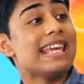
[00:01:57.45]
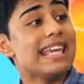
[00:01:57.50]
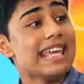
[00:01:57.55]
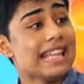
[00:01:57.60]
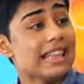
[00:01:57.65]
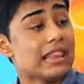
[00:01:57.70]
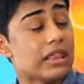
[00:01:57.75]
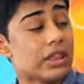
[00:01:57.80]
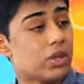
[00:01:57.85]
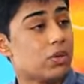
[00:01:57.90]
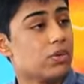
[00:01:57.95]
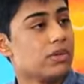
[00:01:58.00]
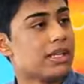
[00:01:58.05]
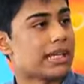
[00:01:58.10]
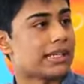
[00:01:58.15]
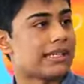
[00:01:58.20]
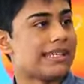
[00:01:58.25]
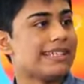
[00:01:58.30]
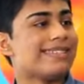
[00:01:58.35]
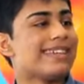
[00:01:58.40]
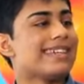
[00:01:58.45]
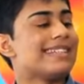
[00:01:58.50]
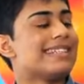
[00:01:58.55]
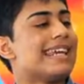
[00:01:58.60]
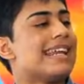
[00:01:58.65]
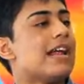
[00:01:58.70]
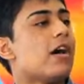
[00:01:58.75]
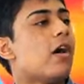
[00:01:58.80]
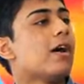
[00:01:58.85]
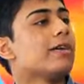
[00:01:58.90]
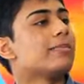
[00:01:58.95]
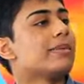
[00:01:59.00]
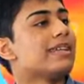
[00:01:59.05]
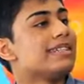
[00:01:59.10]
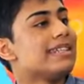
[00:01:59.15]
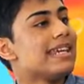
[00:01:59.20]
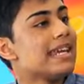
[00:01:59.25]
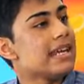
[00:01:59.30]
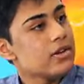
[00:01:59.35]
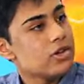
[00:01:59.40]
in through techniques like data
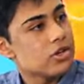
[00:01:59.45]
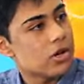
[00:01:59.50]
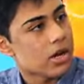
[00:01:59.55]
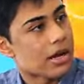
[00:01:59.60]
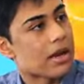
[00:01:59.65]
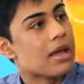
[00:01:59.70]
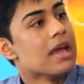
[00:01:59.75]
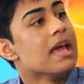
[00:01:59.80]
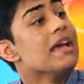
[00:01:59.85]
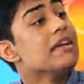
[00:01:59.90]
augmentation